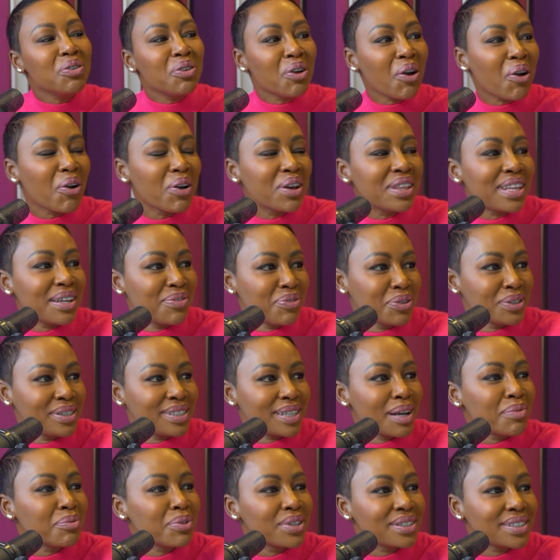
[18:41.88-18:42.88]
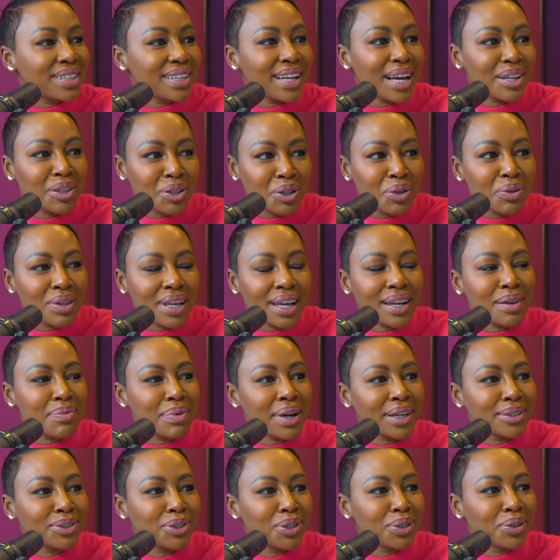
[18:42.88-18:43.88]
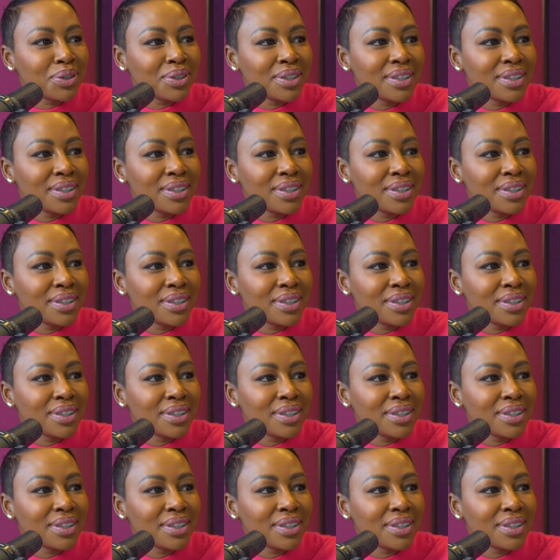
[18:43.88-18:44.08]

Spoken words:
know that for some reason I knew that about you?